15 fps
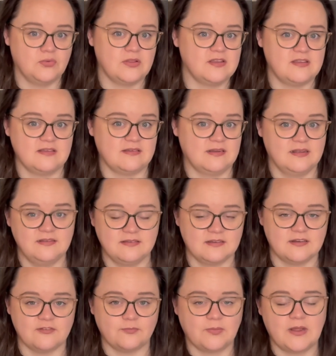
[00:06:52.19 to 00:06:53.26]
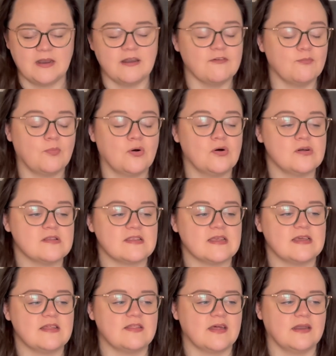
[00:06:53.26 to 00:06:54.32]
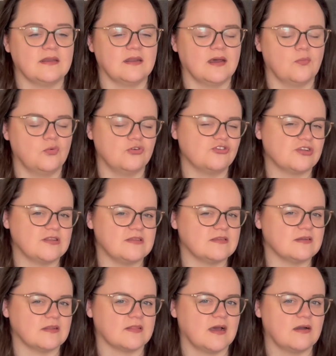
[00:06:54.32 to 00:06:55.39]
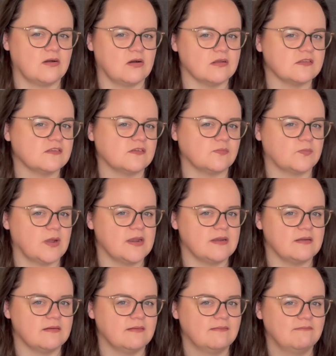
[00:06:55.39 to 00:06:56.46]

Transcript: this is nice, and I've bought it, then I would consider that cost when